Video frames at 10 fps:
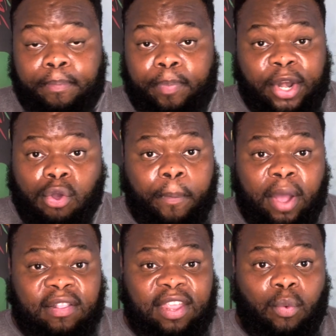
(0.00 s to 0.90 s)
political
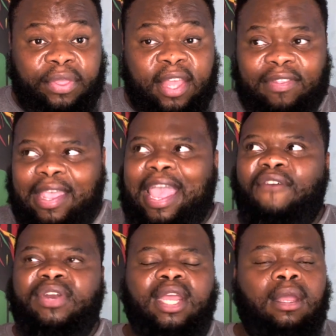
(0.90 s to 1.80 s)
party, whether it's a
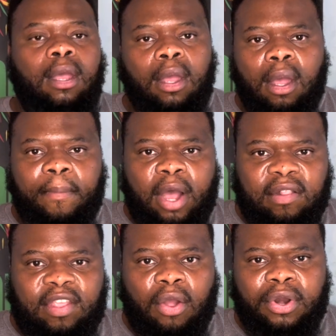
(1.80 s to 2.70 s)
governing
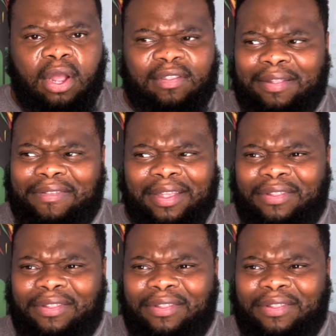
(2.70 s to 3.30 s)
party or not. It's